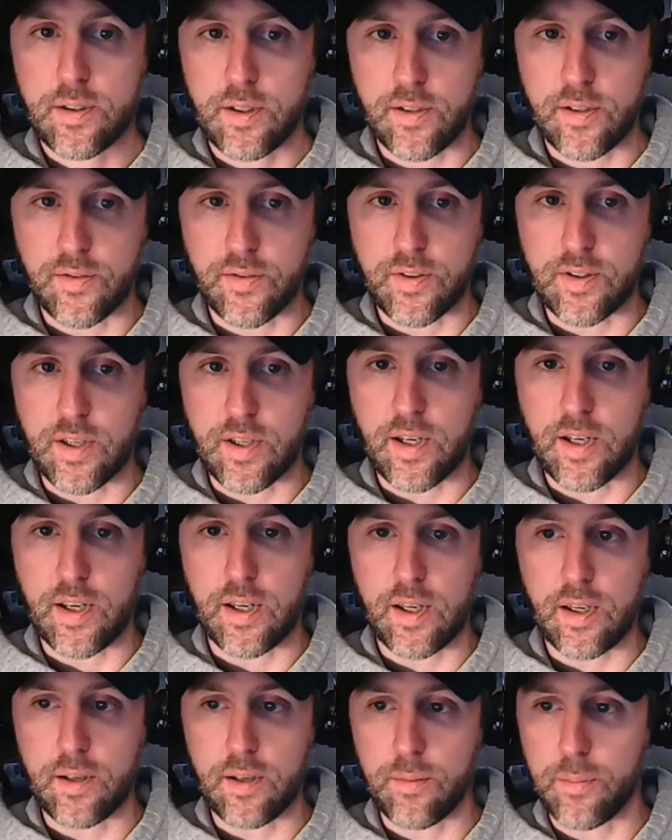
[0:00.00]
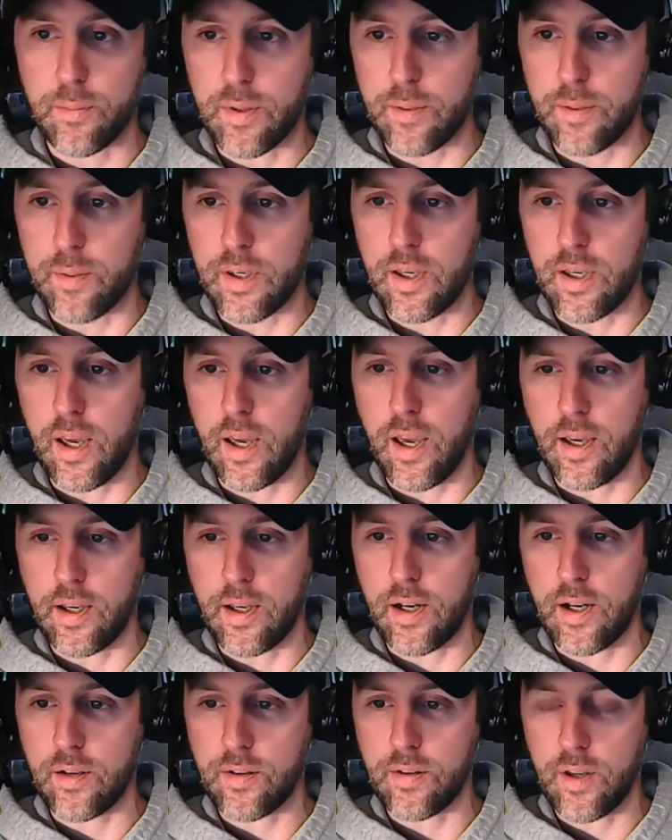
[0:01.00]
if there's any BB
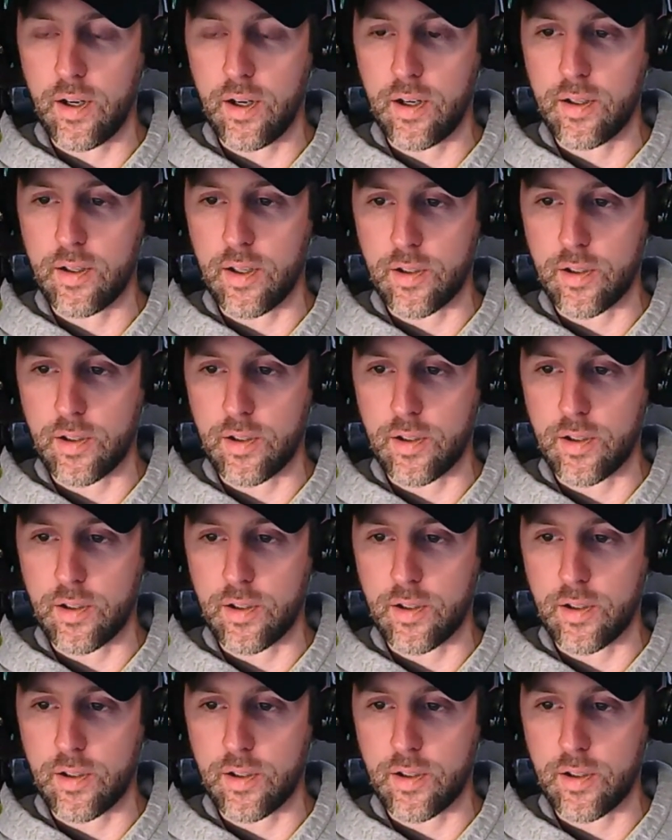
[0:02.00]
hanging out there.